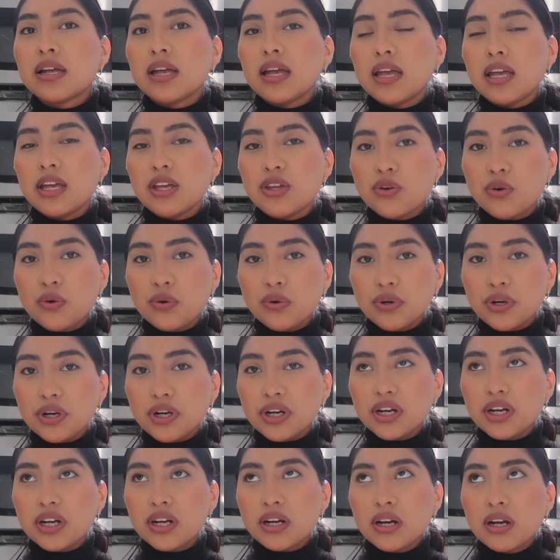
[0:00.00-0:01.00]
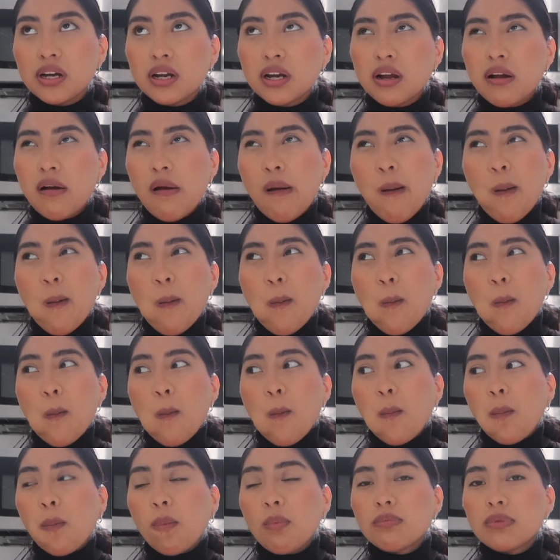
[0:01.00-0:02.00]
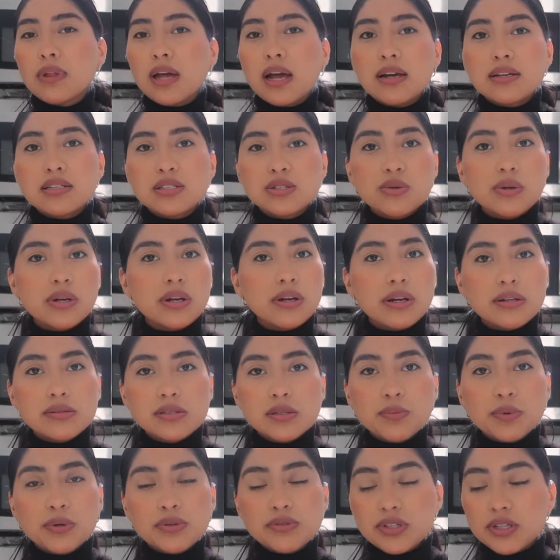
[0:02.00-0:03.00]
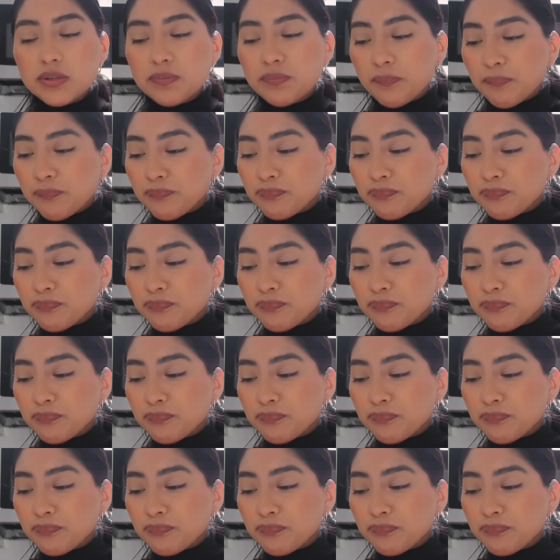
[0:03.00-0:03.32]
a yogurt that has 20 grams of protein,